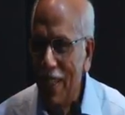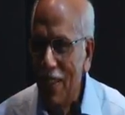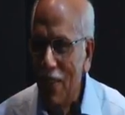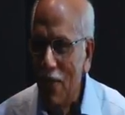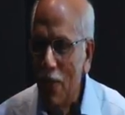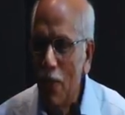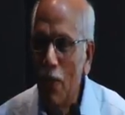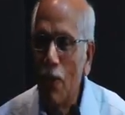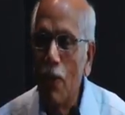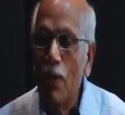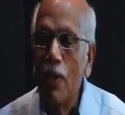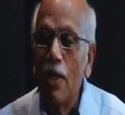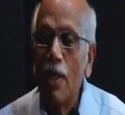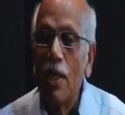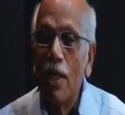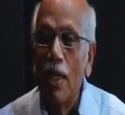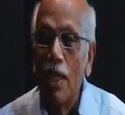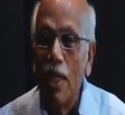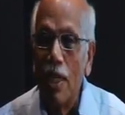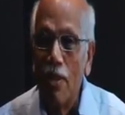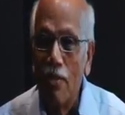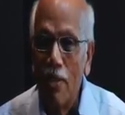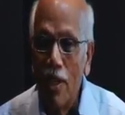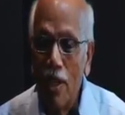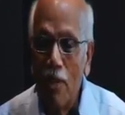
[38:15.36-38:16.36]
So
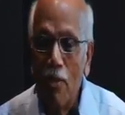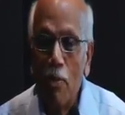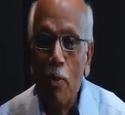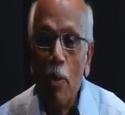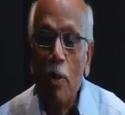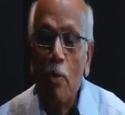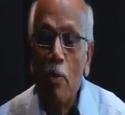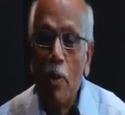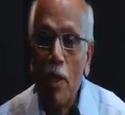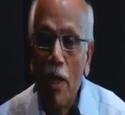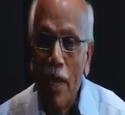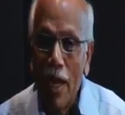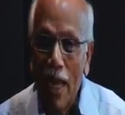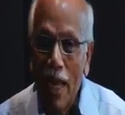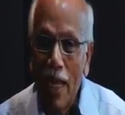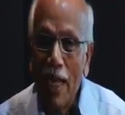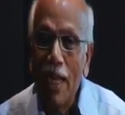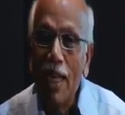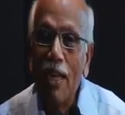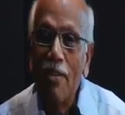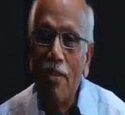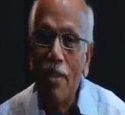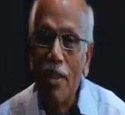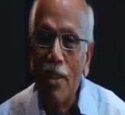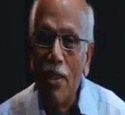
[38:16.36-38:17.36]
even if people are
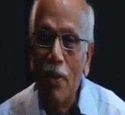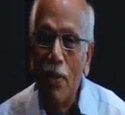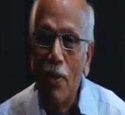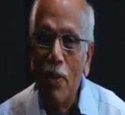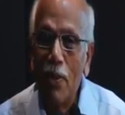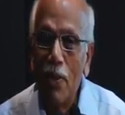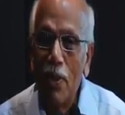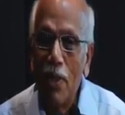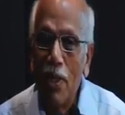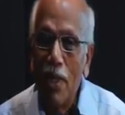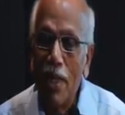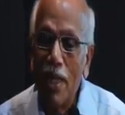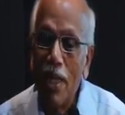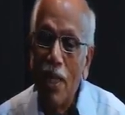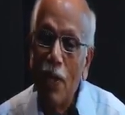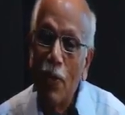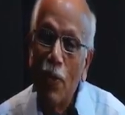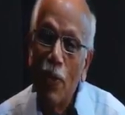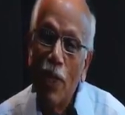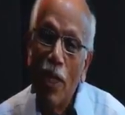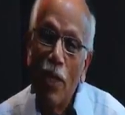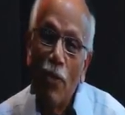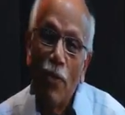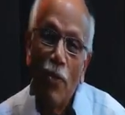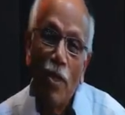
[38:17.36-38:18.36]
angry with you,
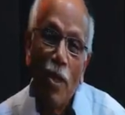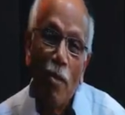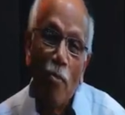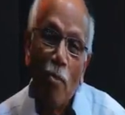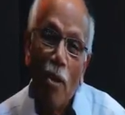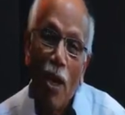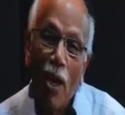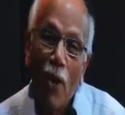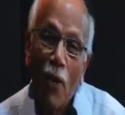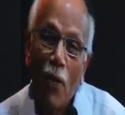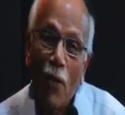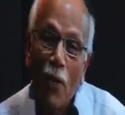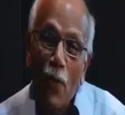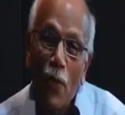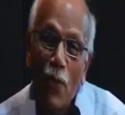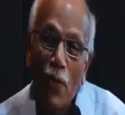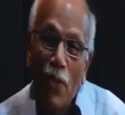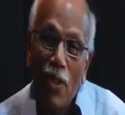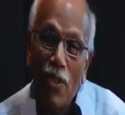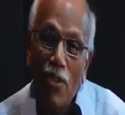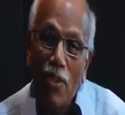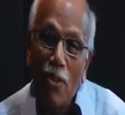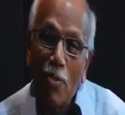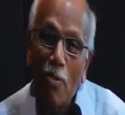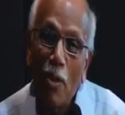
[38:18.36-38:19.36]
you give them
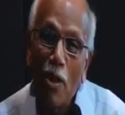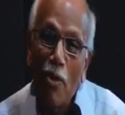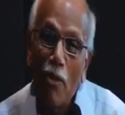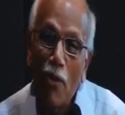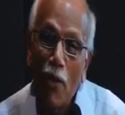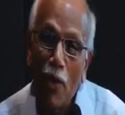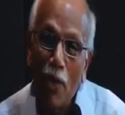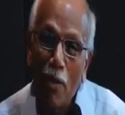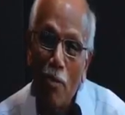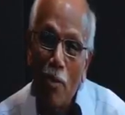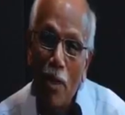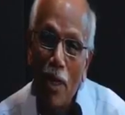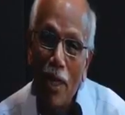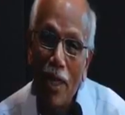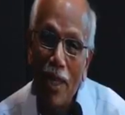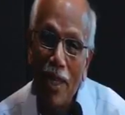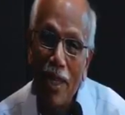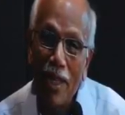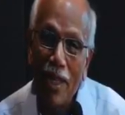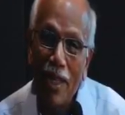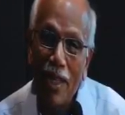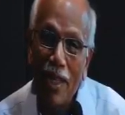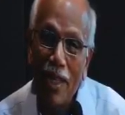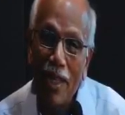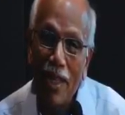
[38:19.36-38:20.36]
love. This is my formula.
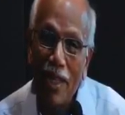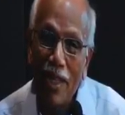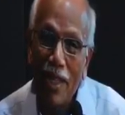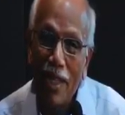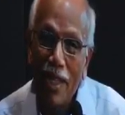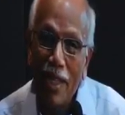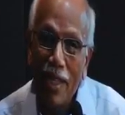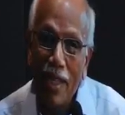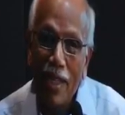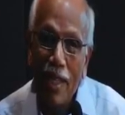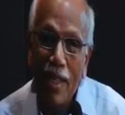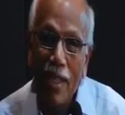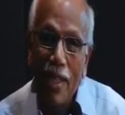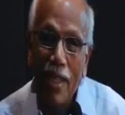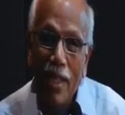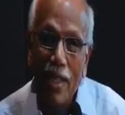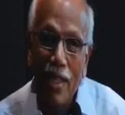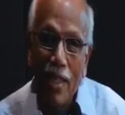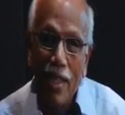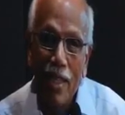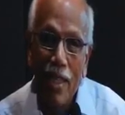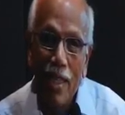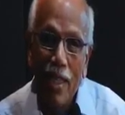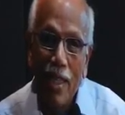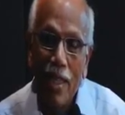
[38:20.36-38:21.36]

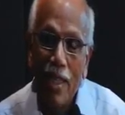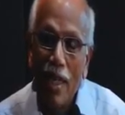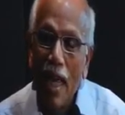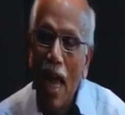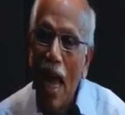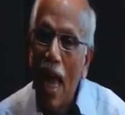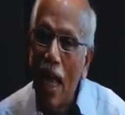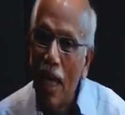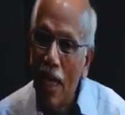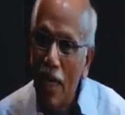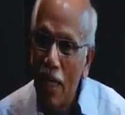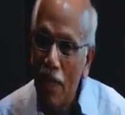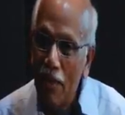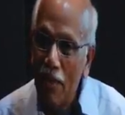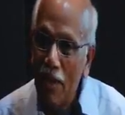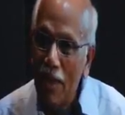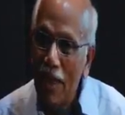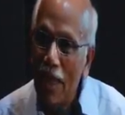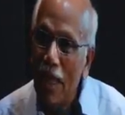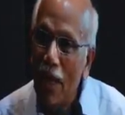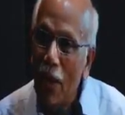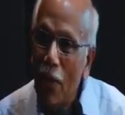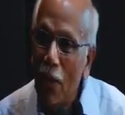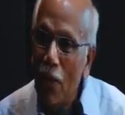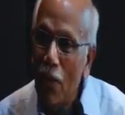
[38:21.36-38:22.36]
Return anger
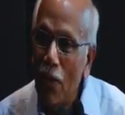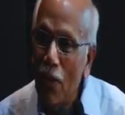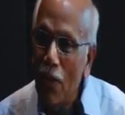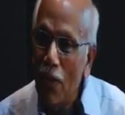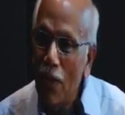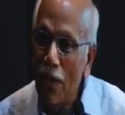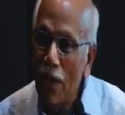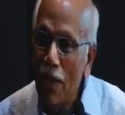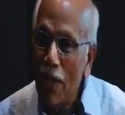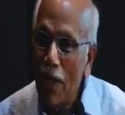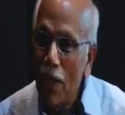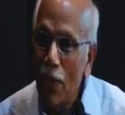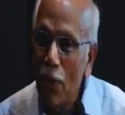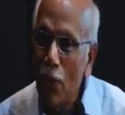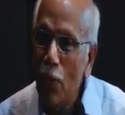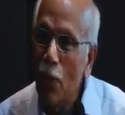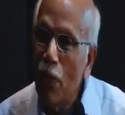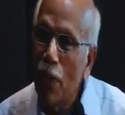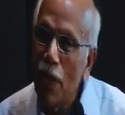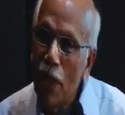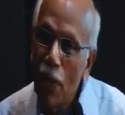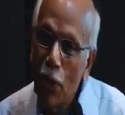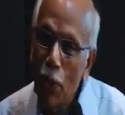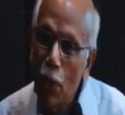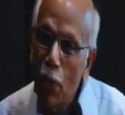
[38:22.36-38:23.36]
with love. You
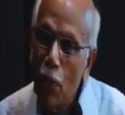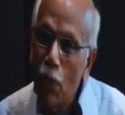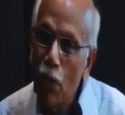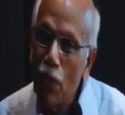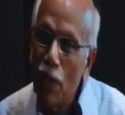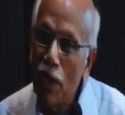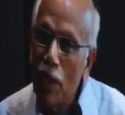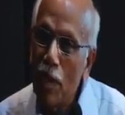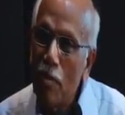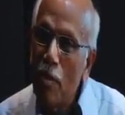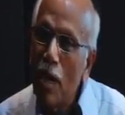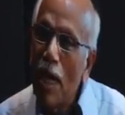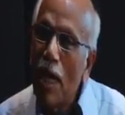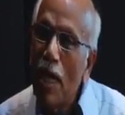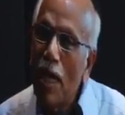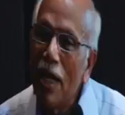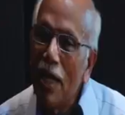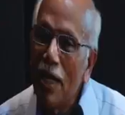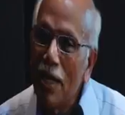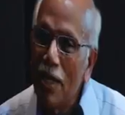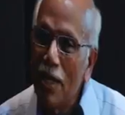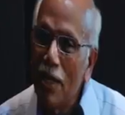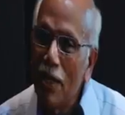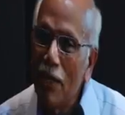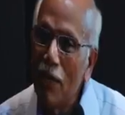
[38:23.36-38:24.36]
win over the
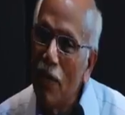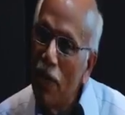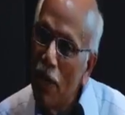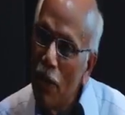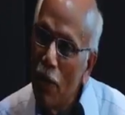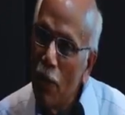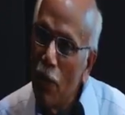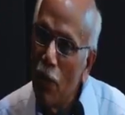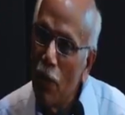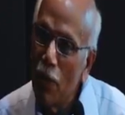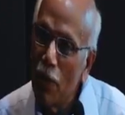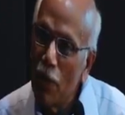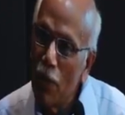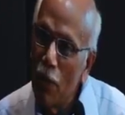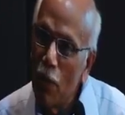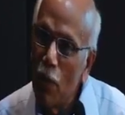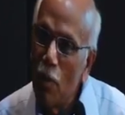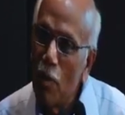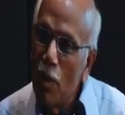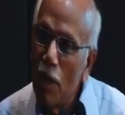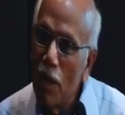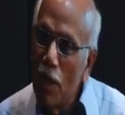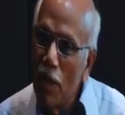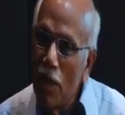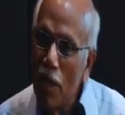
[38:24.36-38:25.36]
man, win over the
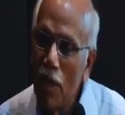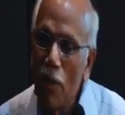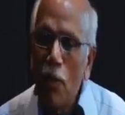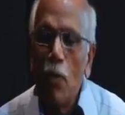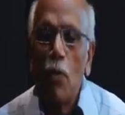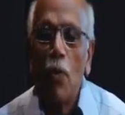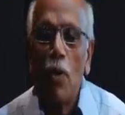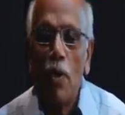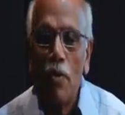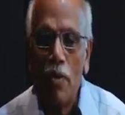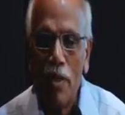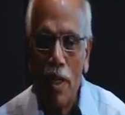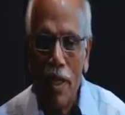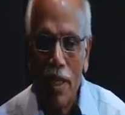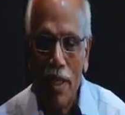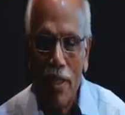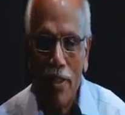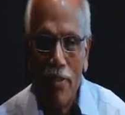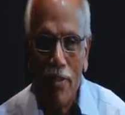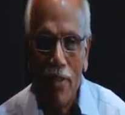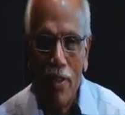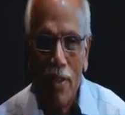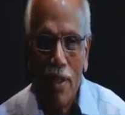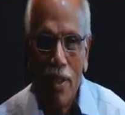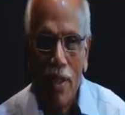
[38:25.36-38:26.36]
woman, or whoever it
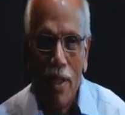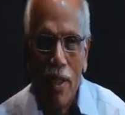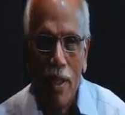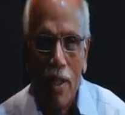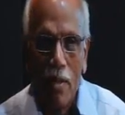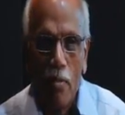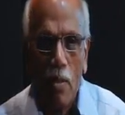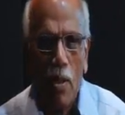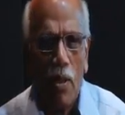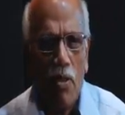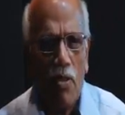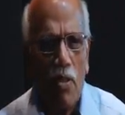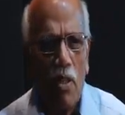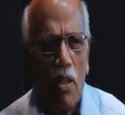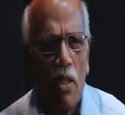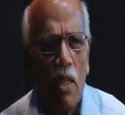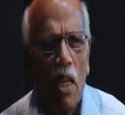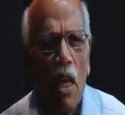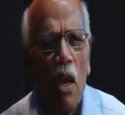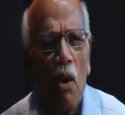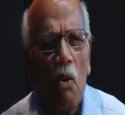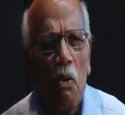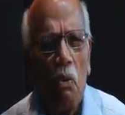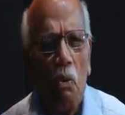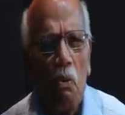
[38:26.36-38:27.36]
is. Because
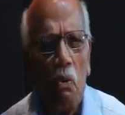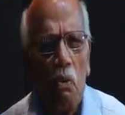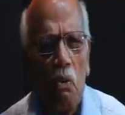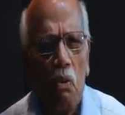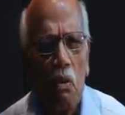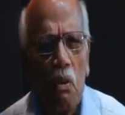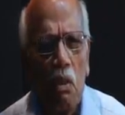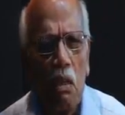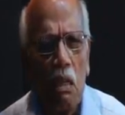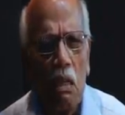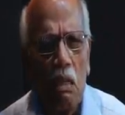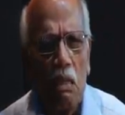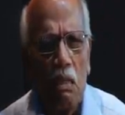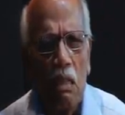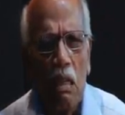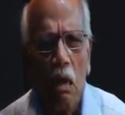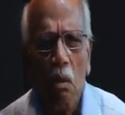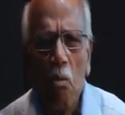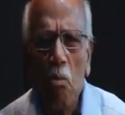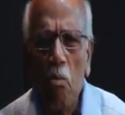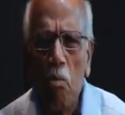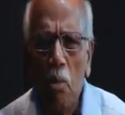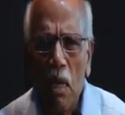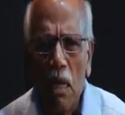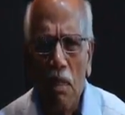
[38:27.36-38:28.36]
love is
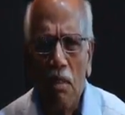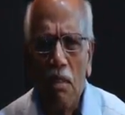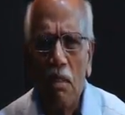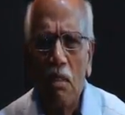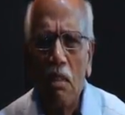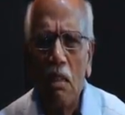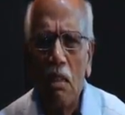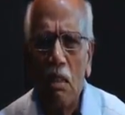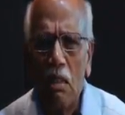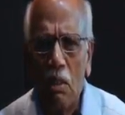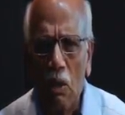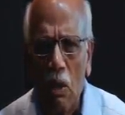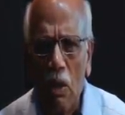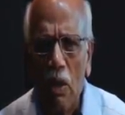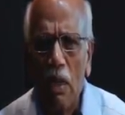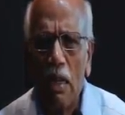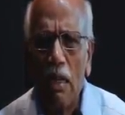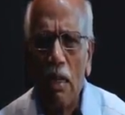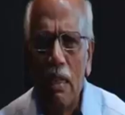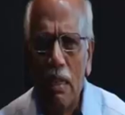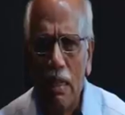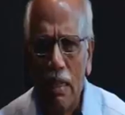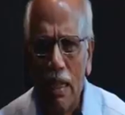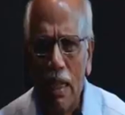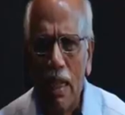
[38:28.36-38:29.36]
the best
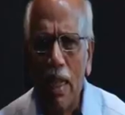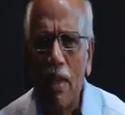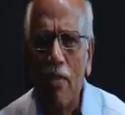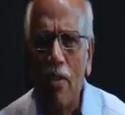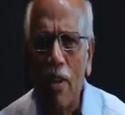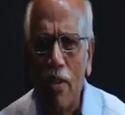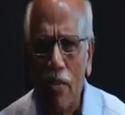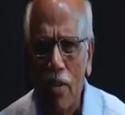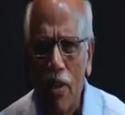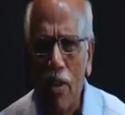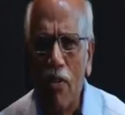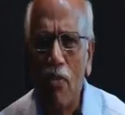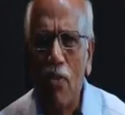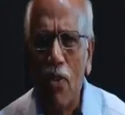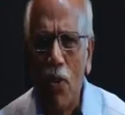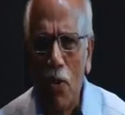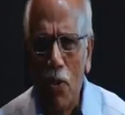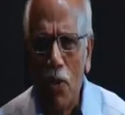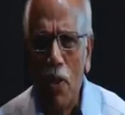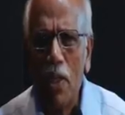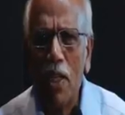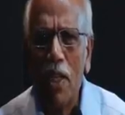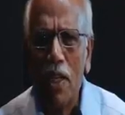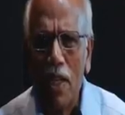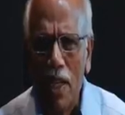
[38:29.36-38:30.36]
tonic that I've ever
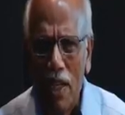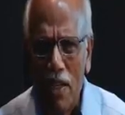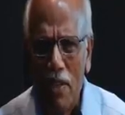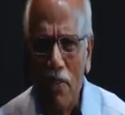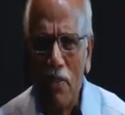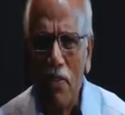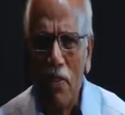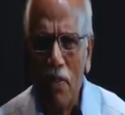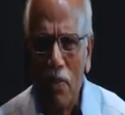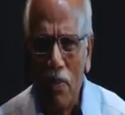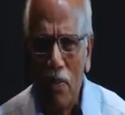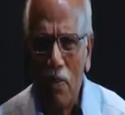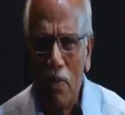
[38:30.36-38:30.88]
found in life.